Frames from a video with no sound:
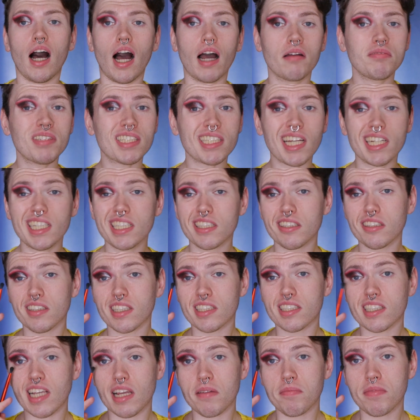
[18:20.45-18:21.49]
I'm just gonna do
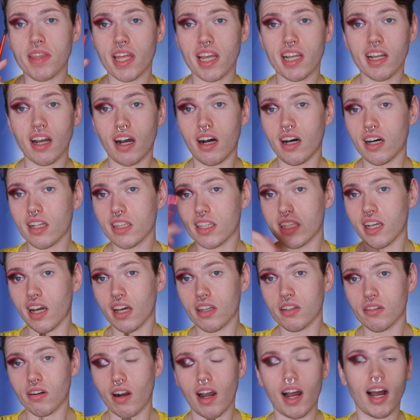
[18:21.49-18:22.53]
the same thing on the
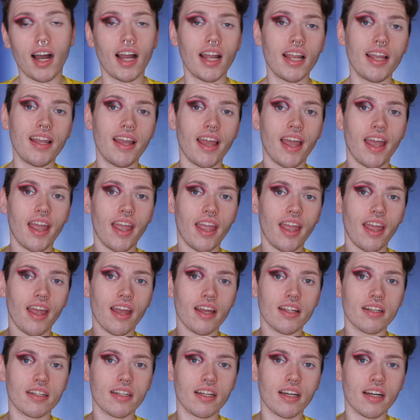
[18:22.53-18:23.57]
other eye,
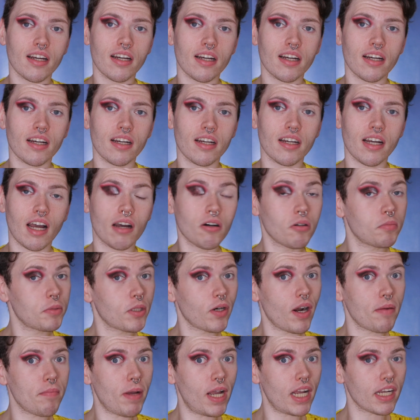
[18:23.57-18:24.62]
and I will
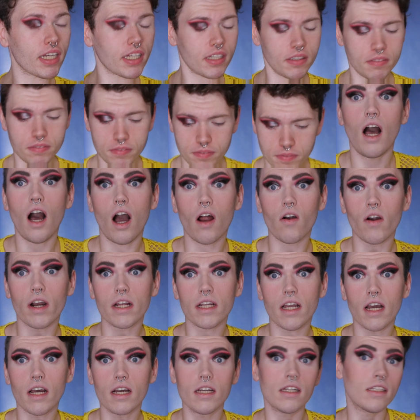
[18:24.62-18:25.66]
be right back. All right,
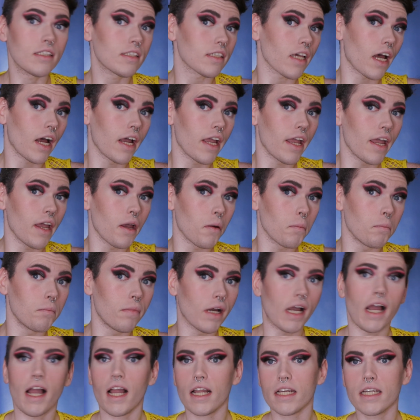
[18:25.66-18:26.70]
guys, I am
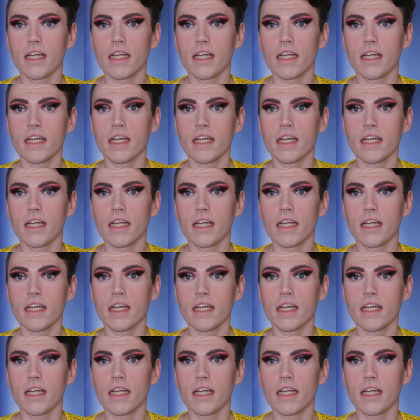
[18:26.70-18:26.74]
back.